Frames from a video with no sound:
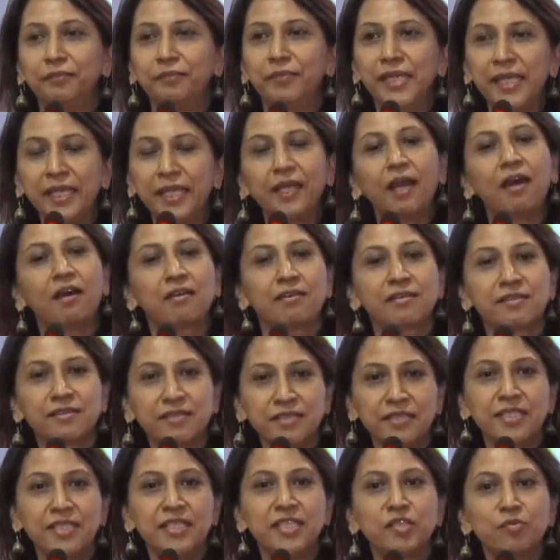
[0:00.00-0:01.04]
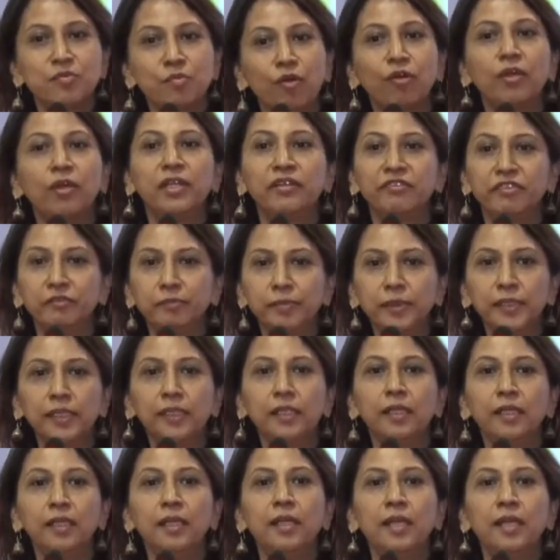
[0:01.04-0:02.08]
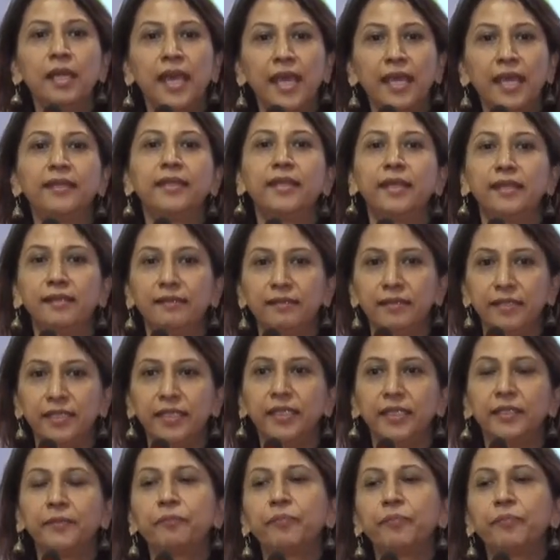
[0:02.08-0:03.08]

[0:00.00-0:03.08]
make our cities more livable and healthy.